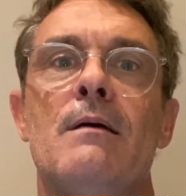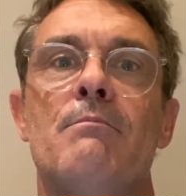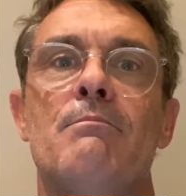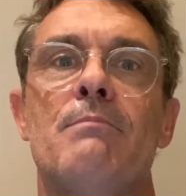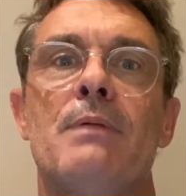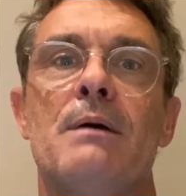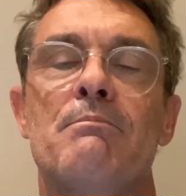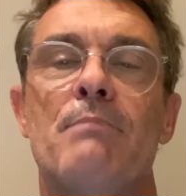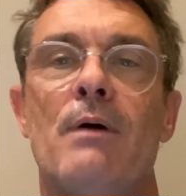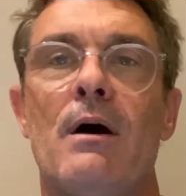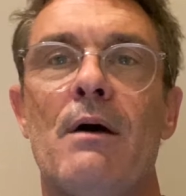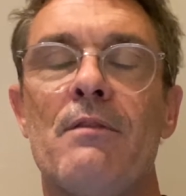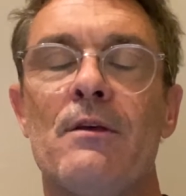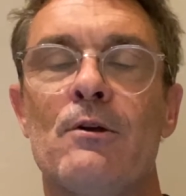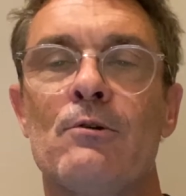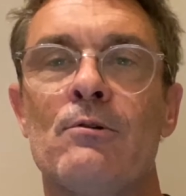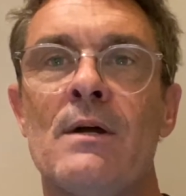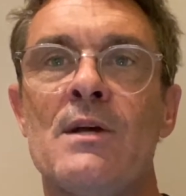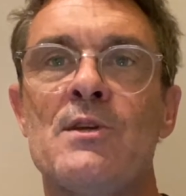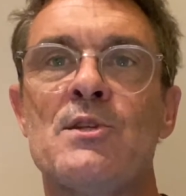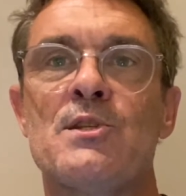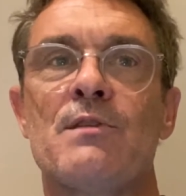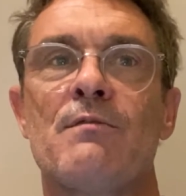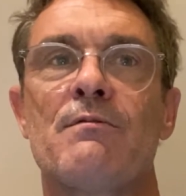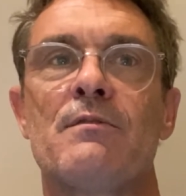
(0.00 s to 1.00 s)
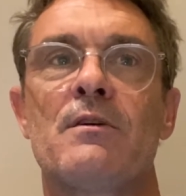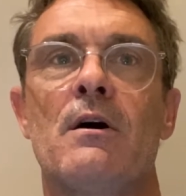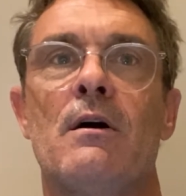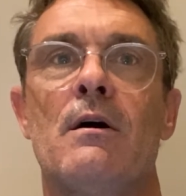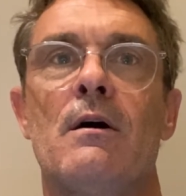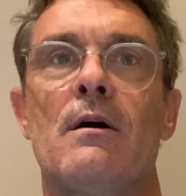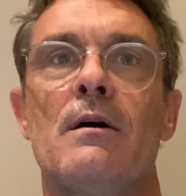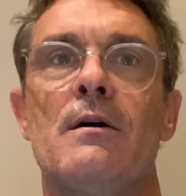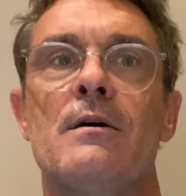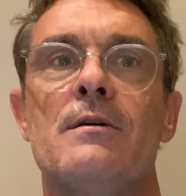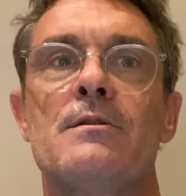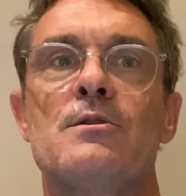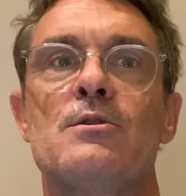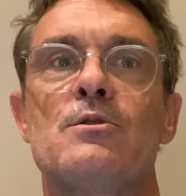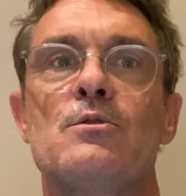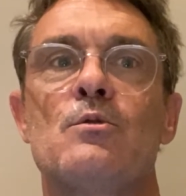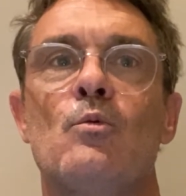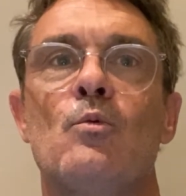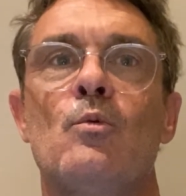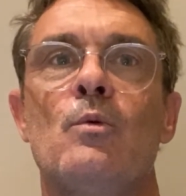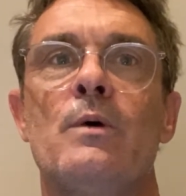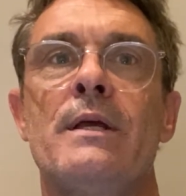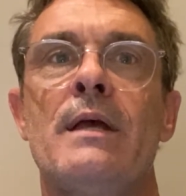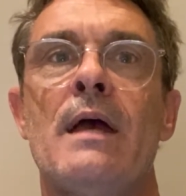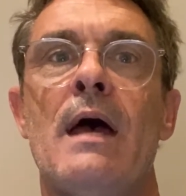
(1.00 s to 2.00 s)
But by the grace of God,
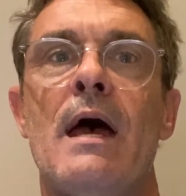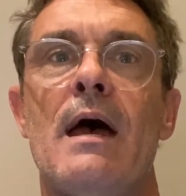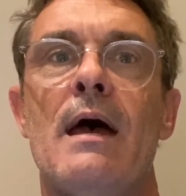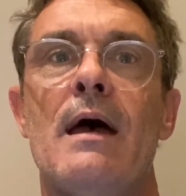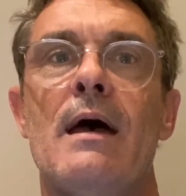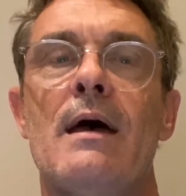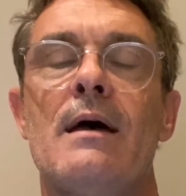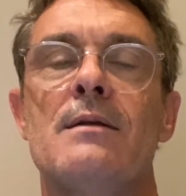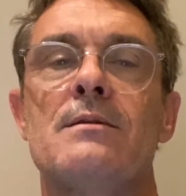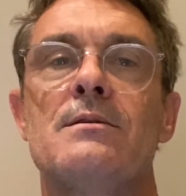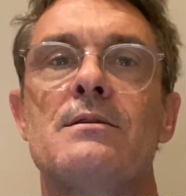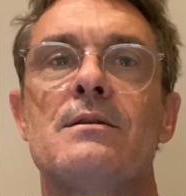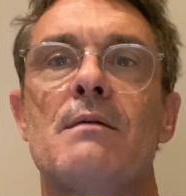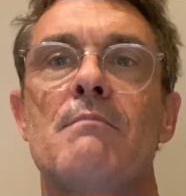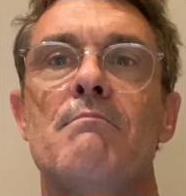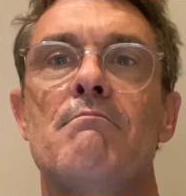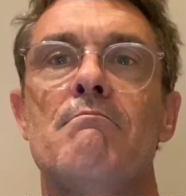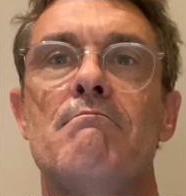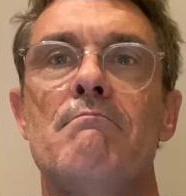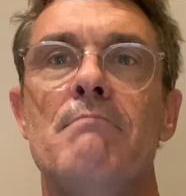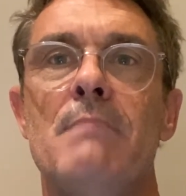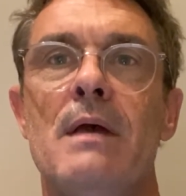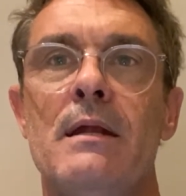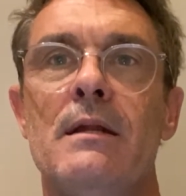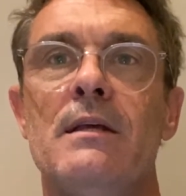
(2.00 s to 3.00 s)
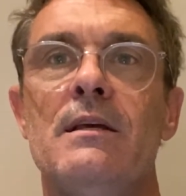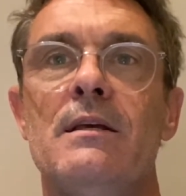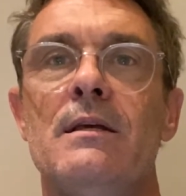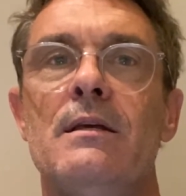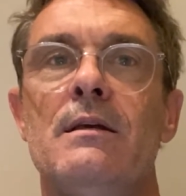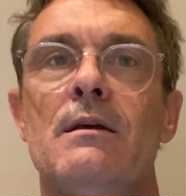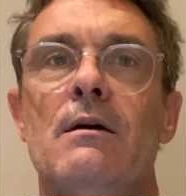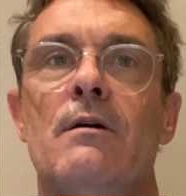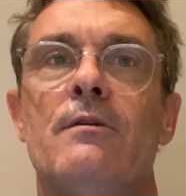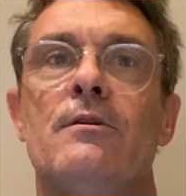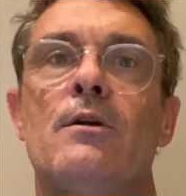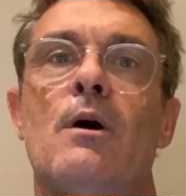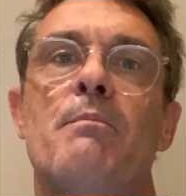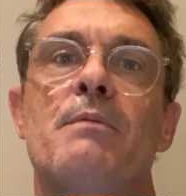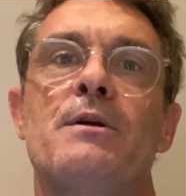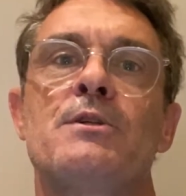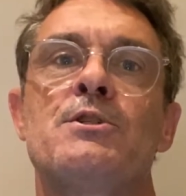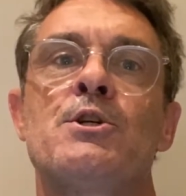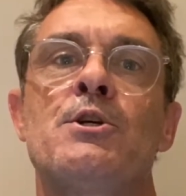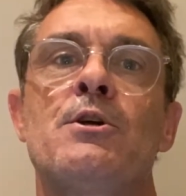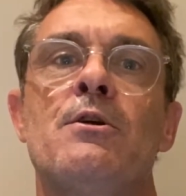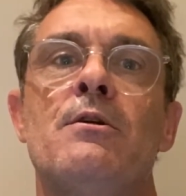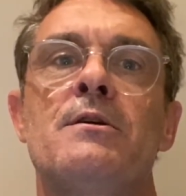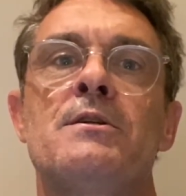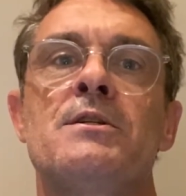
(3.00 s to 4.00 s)
we had many an
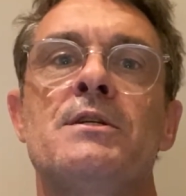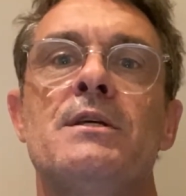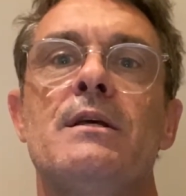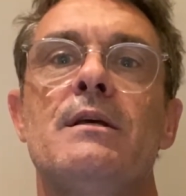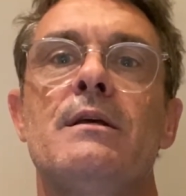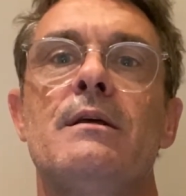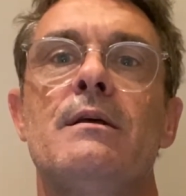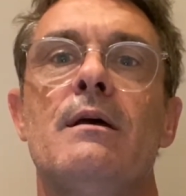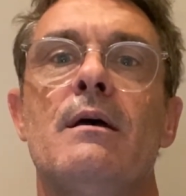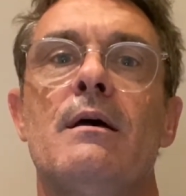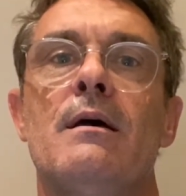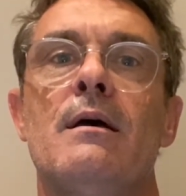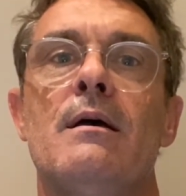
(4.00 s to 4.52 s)
opportunity